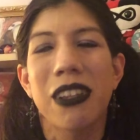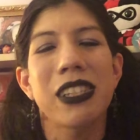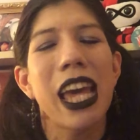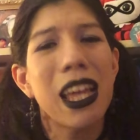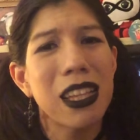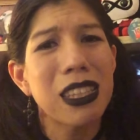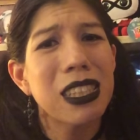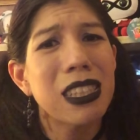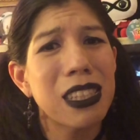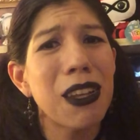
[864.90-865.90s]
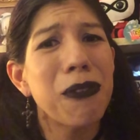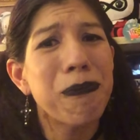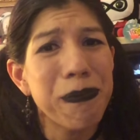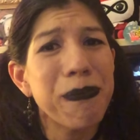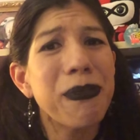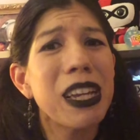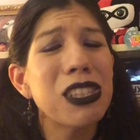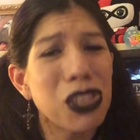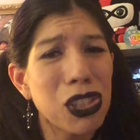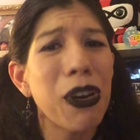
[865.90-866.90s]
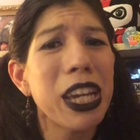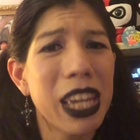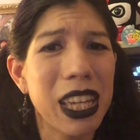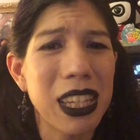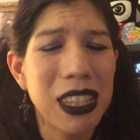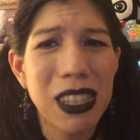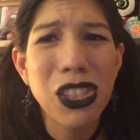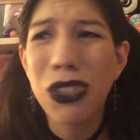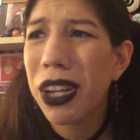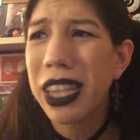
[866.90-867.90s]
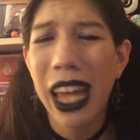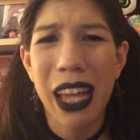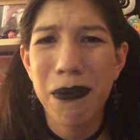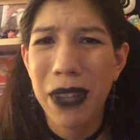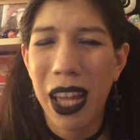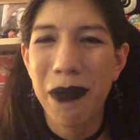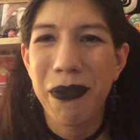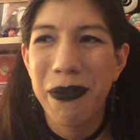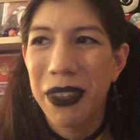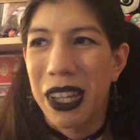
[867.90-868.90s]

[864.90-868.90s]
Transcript: Yeah, so enjoy it. Enjoy that time.